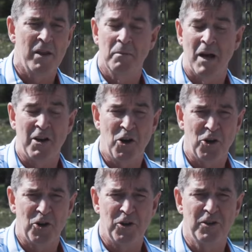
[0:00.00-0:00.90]
them got
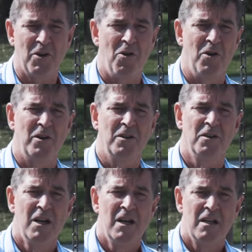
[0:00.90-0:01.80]
hurt or
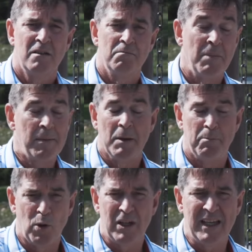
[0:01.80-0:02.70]
maybe a
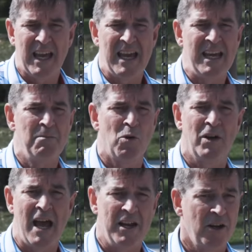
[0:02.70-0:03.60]
bully came or
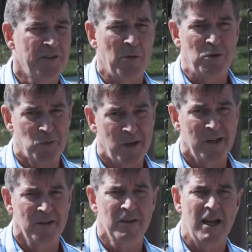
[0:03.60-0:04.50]
an adult that was
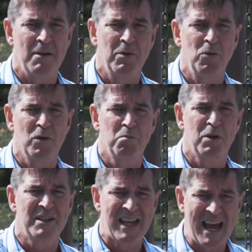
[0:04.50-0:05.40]
weird, and we were
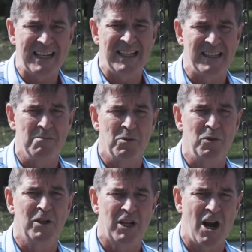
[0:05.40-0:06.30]
protecting them, we
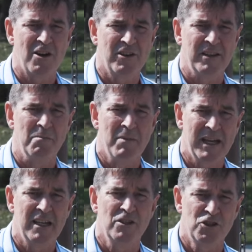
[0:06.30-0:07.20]
were guarding them,
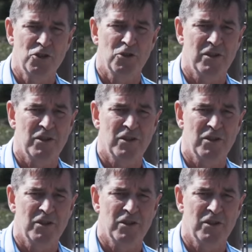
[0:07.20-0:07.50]
making sure